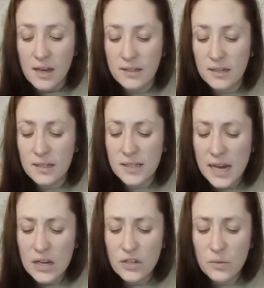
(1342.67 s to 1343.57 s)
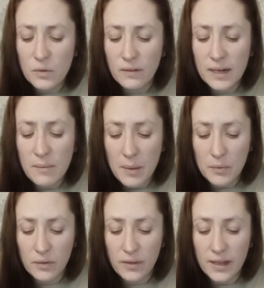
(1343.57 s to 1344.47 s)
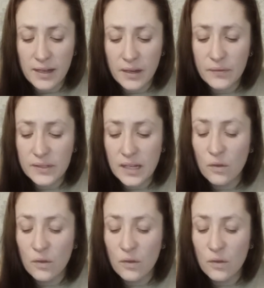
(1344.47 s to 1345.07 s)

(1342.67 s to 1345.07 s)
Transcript: is an endangered marine mammal that lives